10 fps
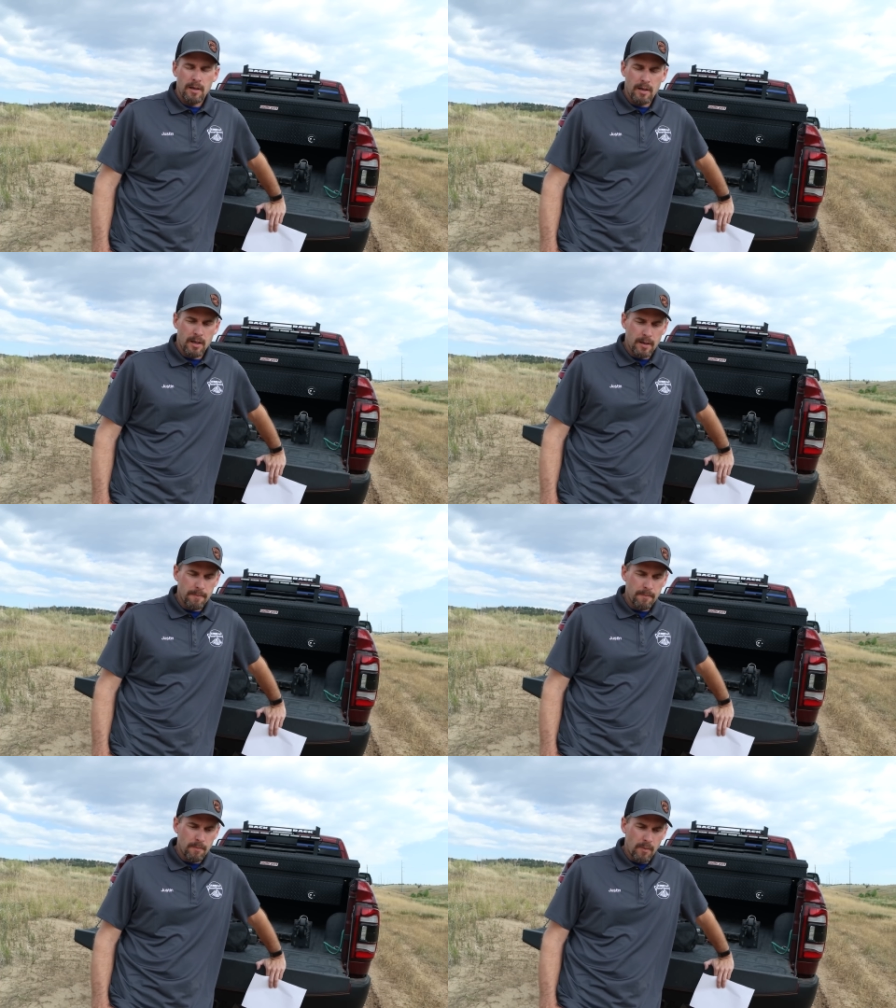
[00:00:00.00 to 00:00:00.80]

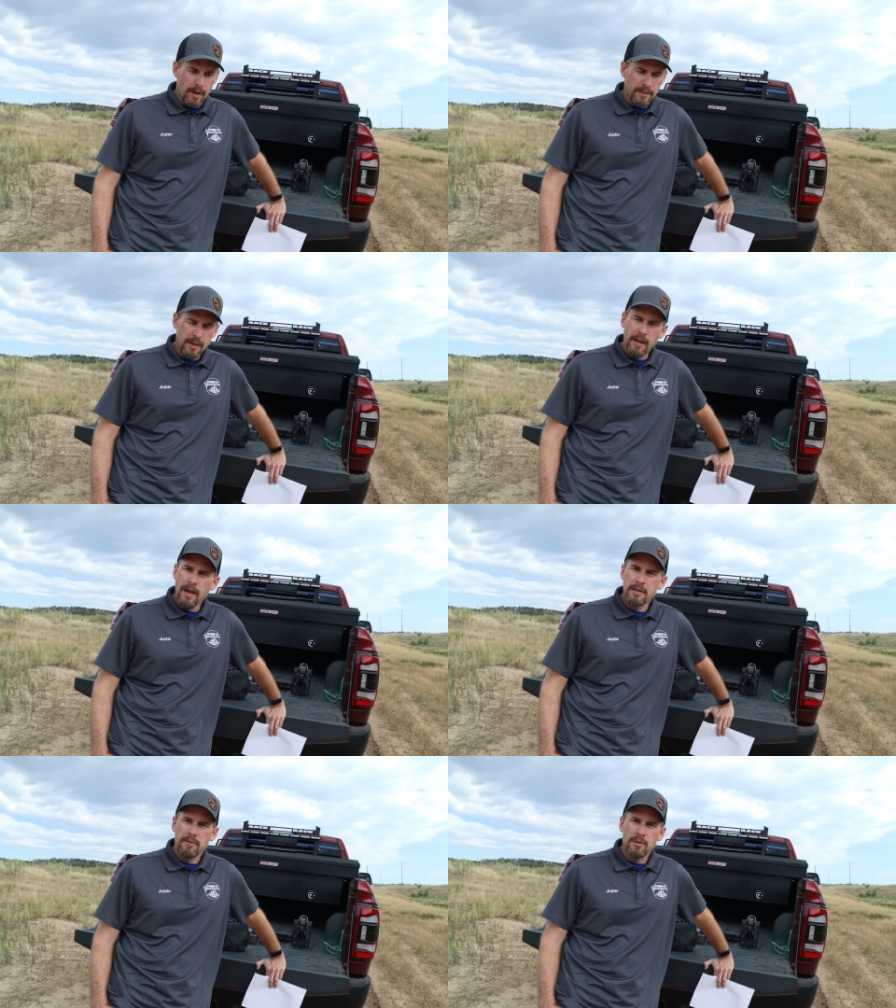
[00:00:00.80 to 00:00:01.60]
I think
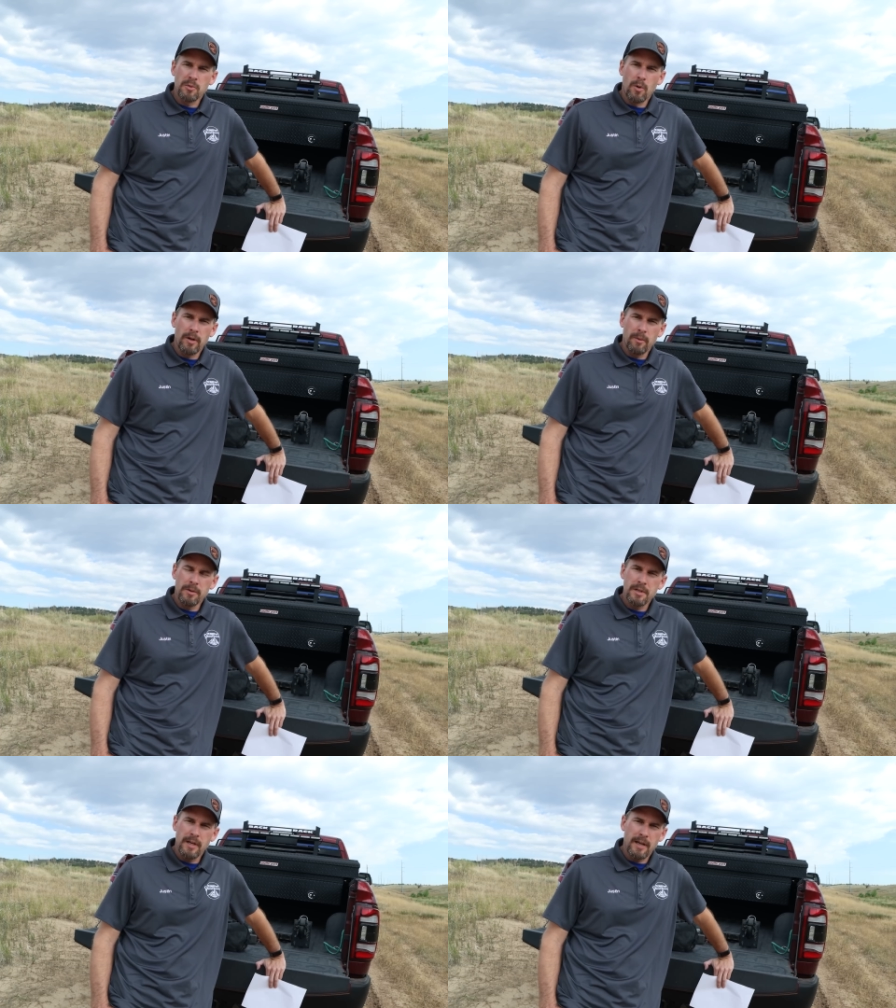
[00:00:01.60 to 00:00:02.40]
as of this morning,
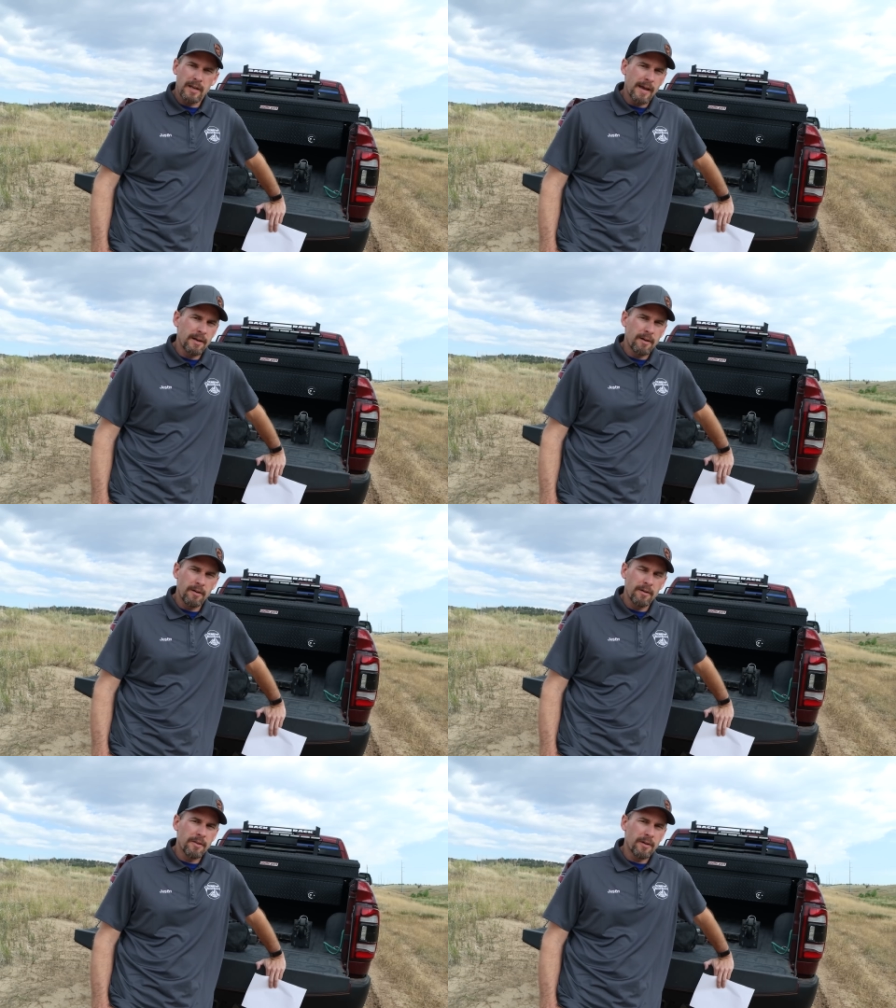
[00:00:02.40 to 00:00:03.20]
we're sitting at
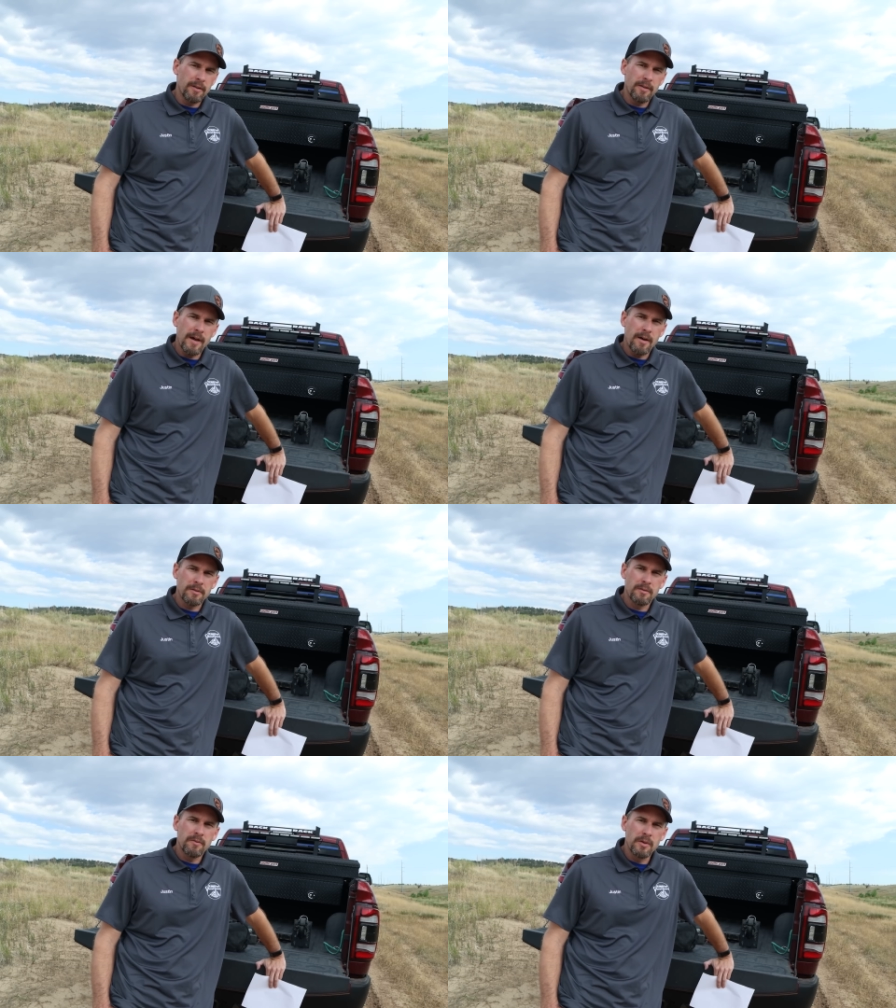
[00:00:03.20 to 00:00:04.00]

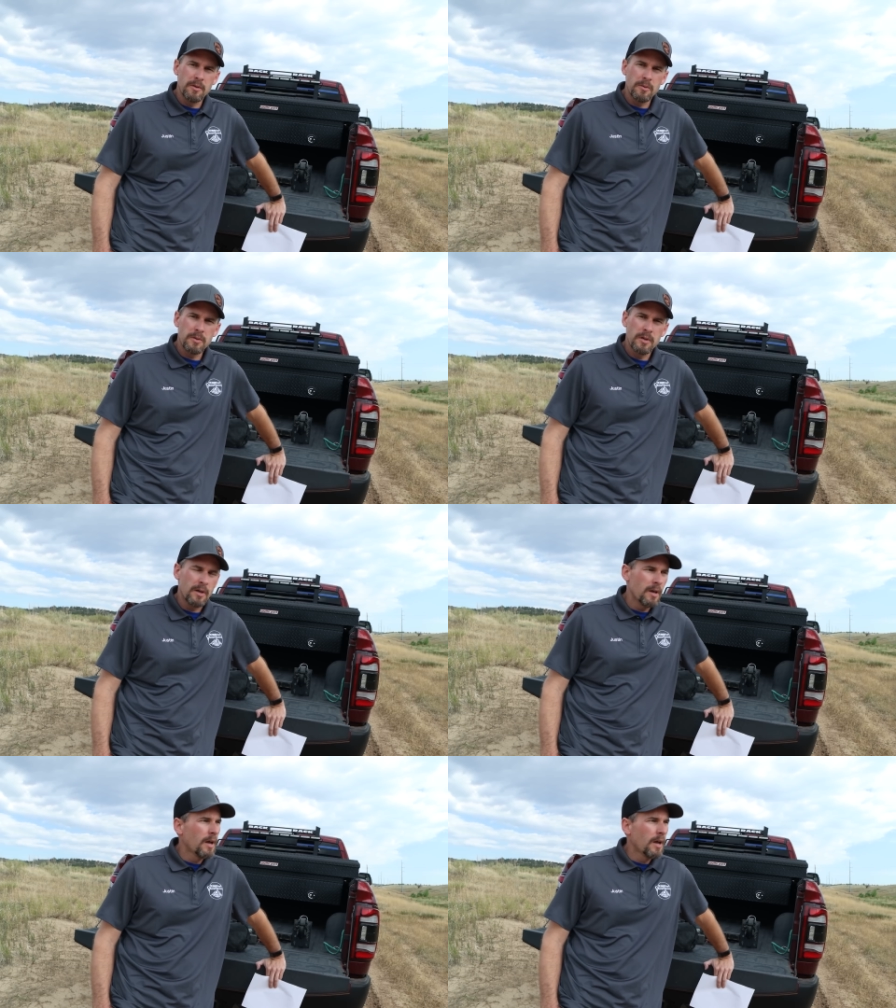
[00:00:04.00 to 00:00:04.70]
930,000 views,